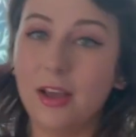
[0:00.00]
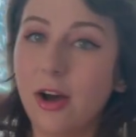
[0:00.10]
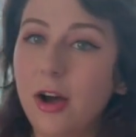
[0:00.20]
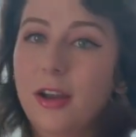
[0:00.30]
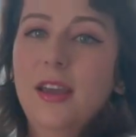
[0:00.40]

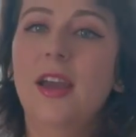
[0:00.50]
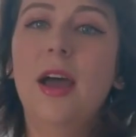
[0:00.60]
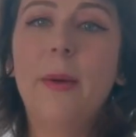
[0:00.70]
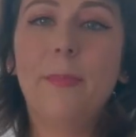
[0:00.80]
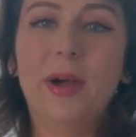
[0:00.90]
con,
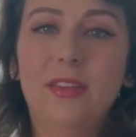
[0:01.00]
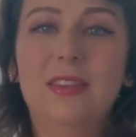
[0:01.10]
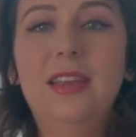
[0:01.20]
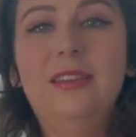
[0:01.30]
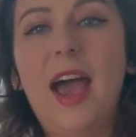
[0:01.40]
but
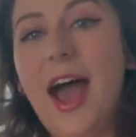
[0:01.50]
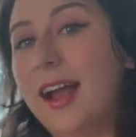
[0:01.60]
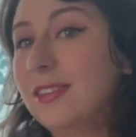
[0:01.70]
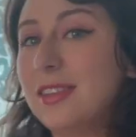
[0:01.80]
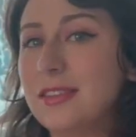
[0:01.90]
the
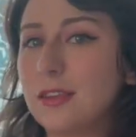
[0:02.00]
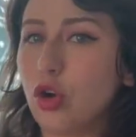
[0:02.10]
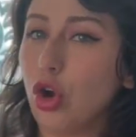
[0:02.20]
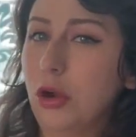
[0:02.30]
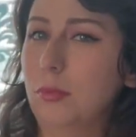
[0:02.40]
tag says
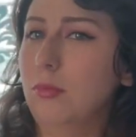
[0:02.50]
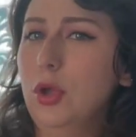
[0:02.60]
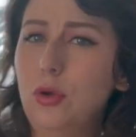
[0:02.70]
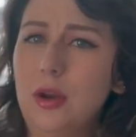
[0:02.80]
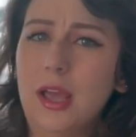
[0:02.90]
current
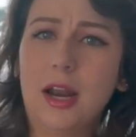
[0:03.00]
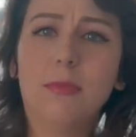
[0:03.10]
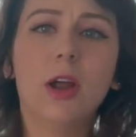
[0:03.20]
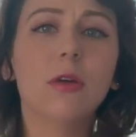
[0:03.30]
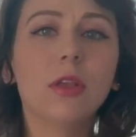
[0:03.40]
mood, and I'm
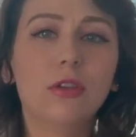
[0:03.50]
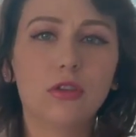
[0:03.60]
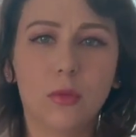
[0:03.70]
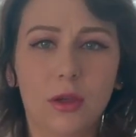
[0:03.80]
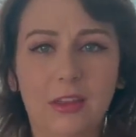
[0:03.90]
not really
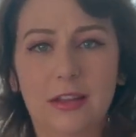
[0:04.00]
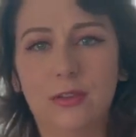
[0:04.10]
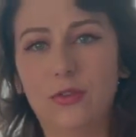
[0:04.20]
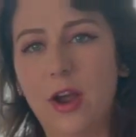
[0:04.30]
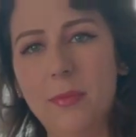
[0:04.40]
sure where that's
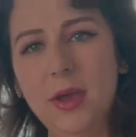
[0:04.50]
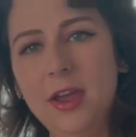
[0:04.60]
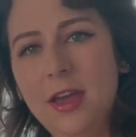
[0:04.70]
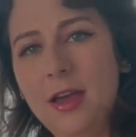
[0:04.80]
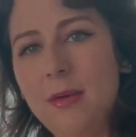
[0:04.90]
from.
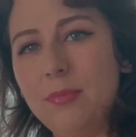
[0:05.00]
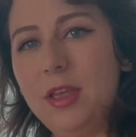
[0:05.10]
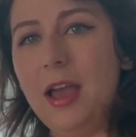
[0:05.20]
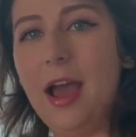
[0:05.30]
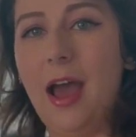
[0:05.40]
But
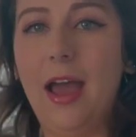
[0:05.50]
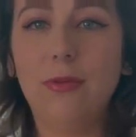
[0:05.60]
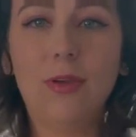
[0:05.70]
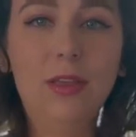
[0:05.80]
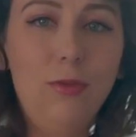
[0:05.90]
yeah, I
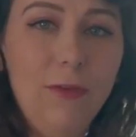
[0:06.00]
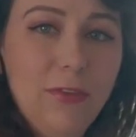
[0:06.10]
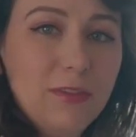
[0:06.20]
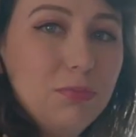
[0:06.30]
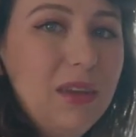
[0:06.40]
really love
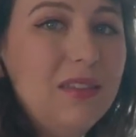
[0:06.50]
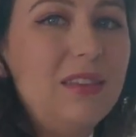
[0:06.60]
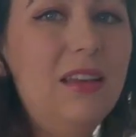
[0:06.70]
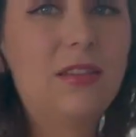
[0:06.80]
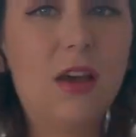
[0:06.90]
this piece.
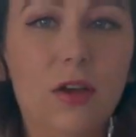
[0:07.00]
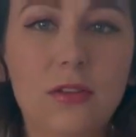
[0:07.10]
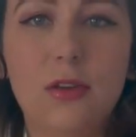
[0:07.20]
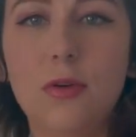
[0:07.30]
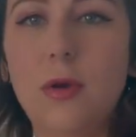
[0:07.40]
It's
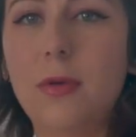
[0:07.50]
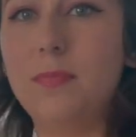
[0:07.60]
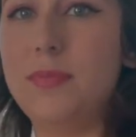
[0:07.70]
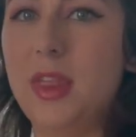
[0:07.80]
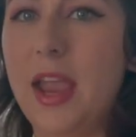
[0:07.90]
also
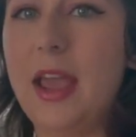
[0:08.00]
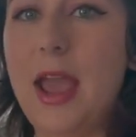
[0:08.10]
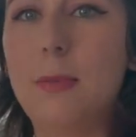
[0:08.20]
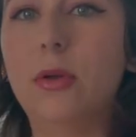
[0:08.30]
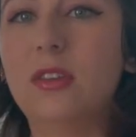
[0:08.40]
like
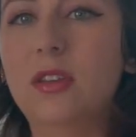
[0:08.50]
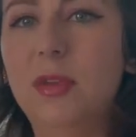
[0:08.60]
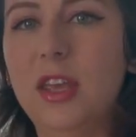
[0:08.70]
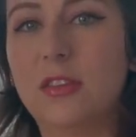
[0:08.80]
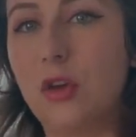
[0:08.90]
able to
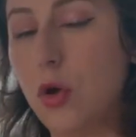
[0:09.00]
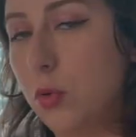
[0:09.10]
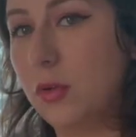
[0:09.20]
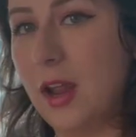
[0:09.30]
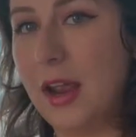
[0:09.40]
be its
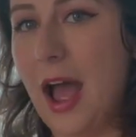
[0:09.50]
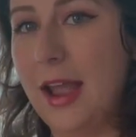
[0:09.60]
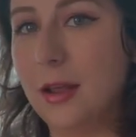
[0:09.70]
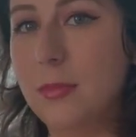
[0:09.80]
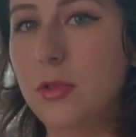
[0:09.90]
own like
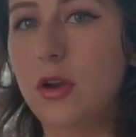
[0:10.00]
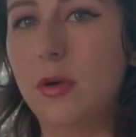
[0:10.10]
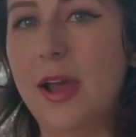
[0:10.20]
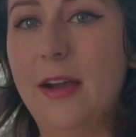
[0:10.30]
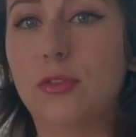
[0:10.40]
item. You
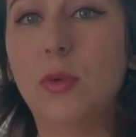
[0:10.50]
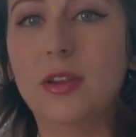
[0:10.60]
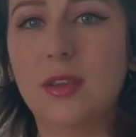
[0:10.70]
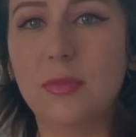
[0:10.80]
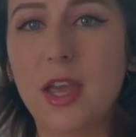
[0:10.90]
don't have to wear
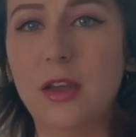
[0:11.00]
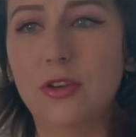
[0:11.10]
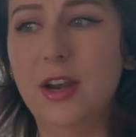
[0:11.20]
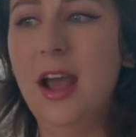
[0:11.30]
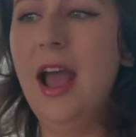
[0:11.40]
something
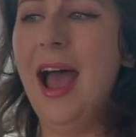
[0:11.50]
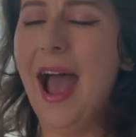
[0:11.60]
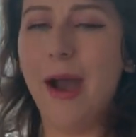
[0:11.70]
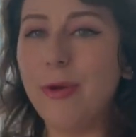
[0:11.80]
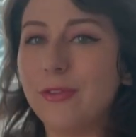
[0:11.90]
under it.
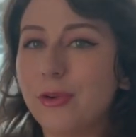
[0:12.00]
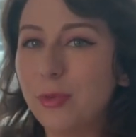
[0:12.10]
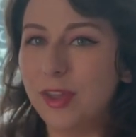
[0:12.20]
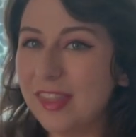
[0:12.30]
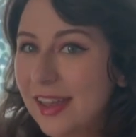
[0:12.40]
However,
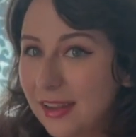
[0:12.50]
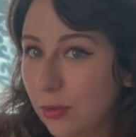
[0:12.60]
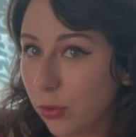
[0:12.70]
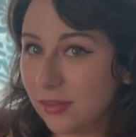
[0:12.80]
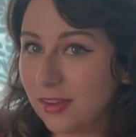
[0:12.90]
with any
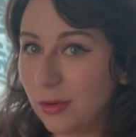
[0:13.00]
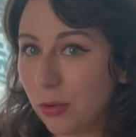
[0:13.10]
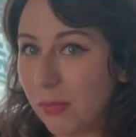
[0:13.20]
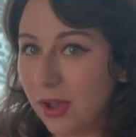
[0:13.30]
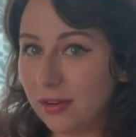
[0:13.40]
corset or
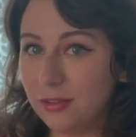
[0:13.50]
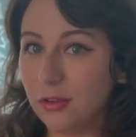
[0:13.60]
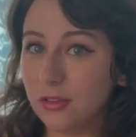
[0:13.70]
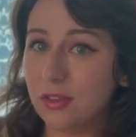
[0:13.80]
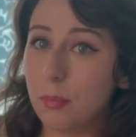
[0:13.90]
bodice,
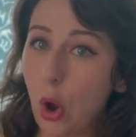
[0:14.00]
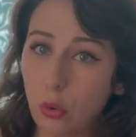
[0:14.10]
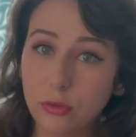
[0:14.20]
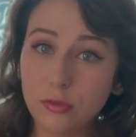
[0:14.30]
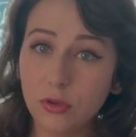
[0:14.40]
you're
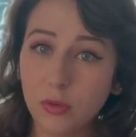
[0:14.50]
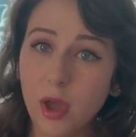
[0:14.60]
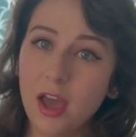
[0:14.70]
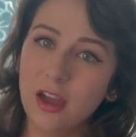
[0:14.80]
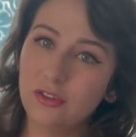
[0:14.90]
supposed to
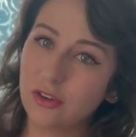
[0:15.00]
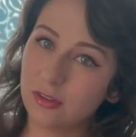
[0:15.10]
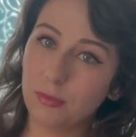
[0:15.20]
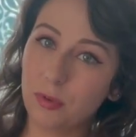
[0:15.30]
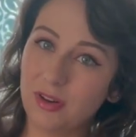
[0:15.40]

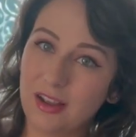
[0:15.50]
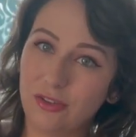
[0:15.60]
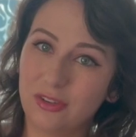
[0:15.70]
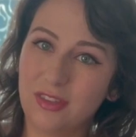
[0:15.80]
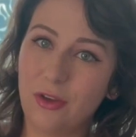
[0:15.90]
just to protect
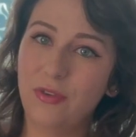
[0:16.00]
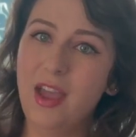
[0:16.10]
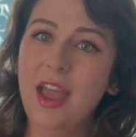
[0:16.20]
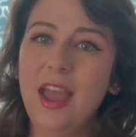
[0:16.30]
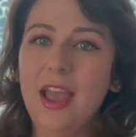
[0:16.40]
yourself
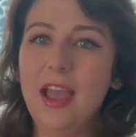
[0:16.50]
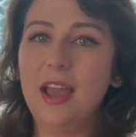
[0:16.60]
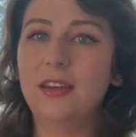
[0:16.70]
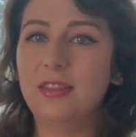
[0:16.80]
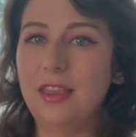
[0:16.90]

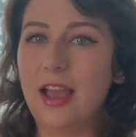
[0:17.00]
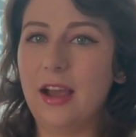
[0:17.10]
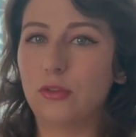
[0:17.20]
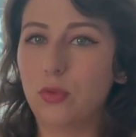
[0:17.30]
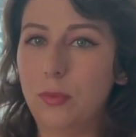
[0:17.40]
and the
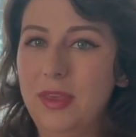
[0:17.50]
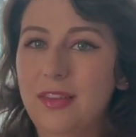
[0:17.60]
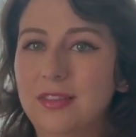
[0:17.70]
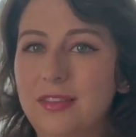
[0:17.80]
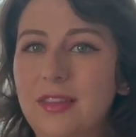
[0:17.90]
actual
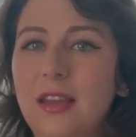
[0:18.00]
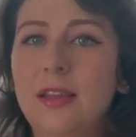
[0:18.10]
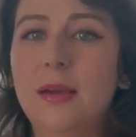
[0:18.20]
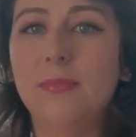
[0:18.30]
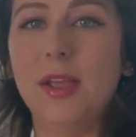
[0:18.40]
piece.
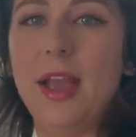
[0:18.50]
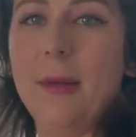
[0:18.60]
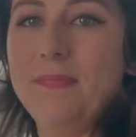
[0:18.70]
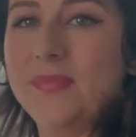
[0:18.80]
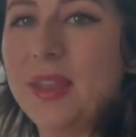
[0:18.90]
But yeah,
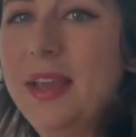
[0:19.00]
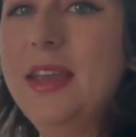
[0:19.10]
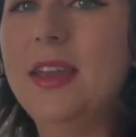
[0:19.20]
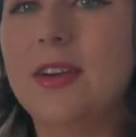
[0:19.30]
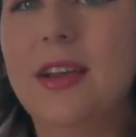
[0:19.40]

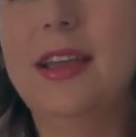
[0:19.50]
here